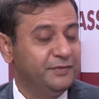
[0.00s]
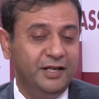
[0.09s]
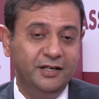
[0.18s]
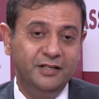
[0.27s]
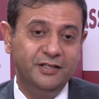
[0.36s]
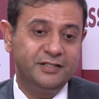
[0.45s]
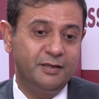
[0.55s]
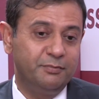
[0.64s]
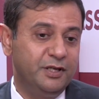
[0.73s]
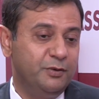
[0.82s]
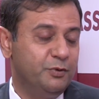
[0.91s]
It is
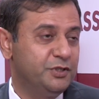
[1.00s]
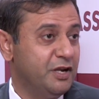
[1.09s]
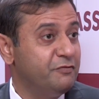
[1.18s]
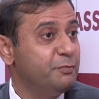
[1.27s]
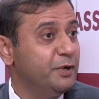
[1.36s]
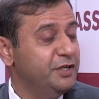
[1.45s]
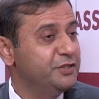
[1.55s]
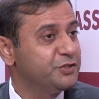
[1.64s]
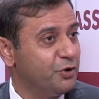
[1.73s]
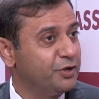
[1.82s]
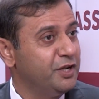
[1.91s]
something which everybody is
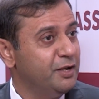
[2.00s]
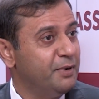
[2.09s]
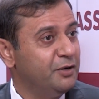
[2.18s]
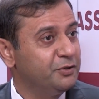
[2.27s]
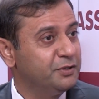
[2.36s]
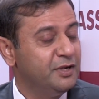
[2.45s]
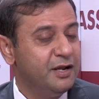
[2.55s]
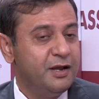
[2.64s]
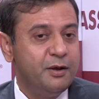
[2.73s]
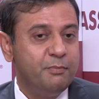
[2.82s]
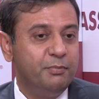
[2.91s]
talking about,
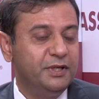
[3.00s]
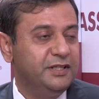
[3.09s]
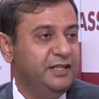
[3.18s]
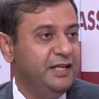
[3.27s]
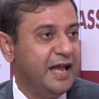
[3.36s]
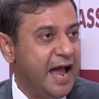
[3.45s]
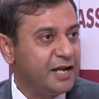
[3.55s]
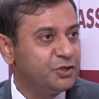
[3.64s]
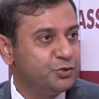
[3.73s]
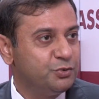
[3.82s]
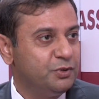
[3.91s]
but the
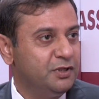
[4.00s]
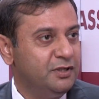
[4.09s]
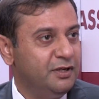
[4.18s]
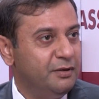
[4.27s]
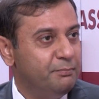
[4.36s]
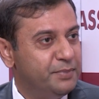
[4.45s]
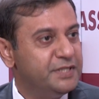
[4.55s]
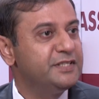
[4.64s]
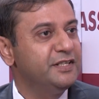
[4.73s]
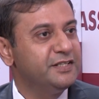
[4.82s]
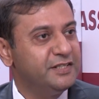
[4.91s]
actual
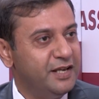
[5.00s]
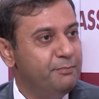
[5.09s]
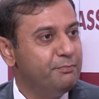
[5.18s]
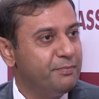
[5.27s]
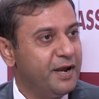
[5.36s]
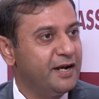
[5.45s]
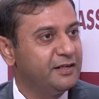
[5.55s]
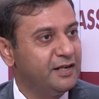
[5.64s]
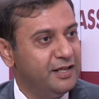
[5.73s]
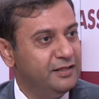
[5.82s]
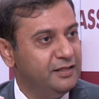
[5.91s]
business impact
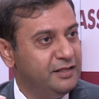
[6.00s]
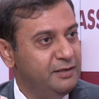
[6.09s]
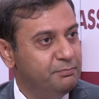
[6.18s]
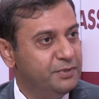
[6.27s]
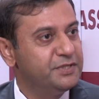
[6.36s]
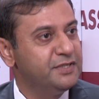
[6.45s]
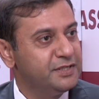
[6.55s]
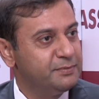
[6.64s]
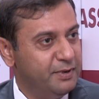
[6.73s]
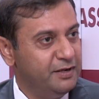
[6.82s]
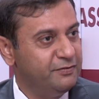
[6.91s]
and the business
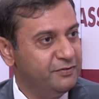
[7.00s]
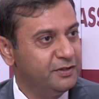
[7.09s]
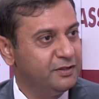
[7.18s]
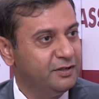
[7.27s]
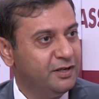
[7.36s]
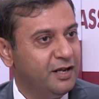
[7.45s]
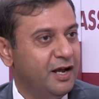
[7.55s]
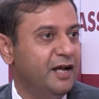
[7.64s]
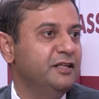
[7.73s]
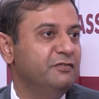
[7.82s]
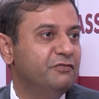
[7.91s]
benefit,
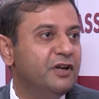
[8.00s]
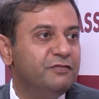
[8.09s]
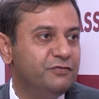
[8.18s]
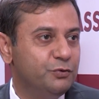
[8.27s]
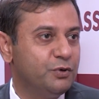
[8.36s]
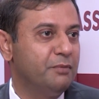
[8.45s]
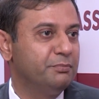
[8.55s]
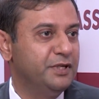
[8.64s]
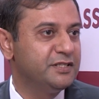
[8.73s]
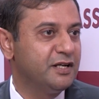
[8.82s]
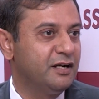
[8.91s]
I think very few
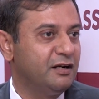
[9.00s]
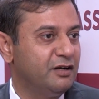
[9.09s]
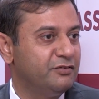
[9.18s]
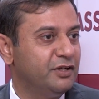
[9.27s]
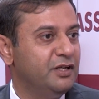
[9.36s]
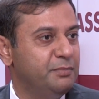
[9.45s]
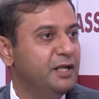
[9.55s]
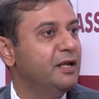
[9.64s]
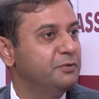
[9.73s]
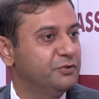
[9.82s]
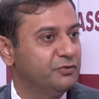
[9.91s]
companies are really being
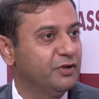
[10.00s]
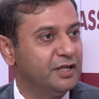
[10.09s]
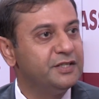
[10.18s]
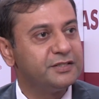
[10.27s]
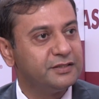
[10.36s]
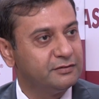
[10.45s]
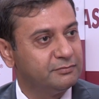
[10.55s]
able to realize.